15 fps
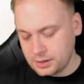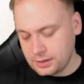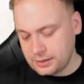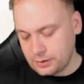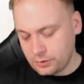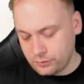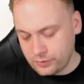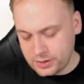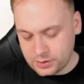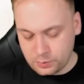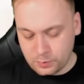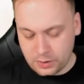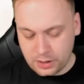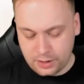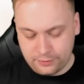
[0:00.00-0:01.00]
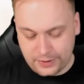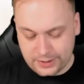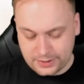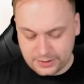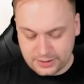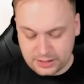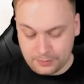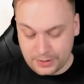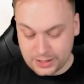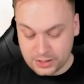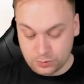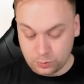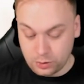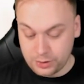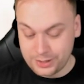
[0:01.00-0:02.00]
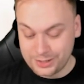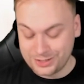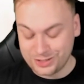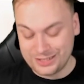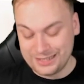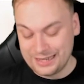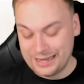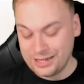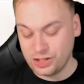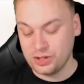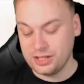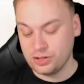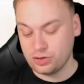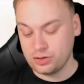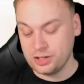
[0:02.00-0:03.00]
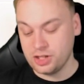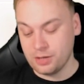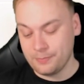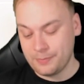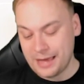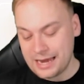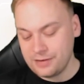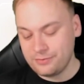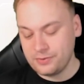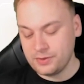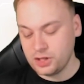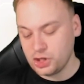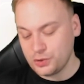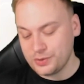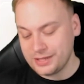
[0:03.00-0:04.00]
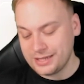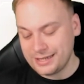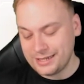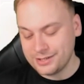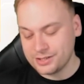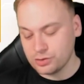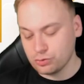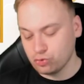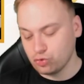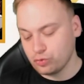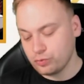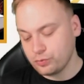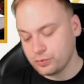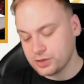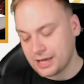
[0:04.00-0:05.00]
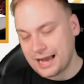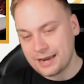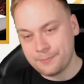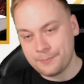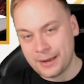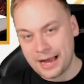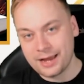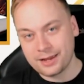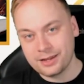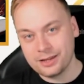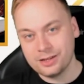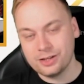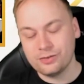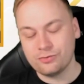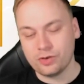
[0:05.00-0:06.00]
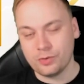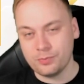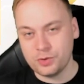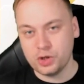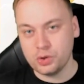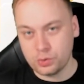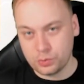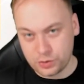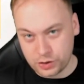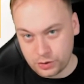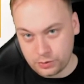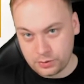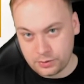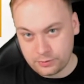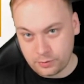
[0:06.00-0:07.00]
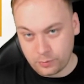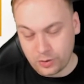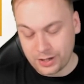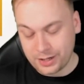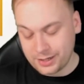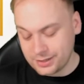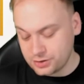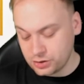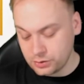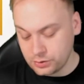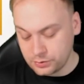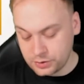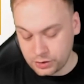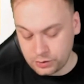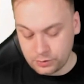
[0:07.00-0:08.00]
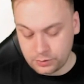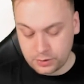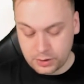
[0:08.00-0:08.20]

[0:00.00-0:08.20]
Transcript: Now the reason why Fansy's the best one is because it lets you literally dump anything that you need to add back from Doodle Doo, from Prank Kids Doodle Doo.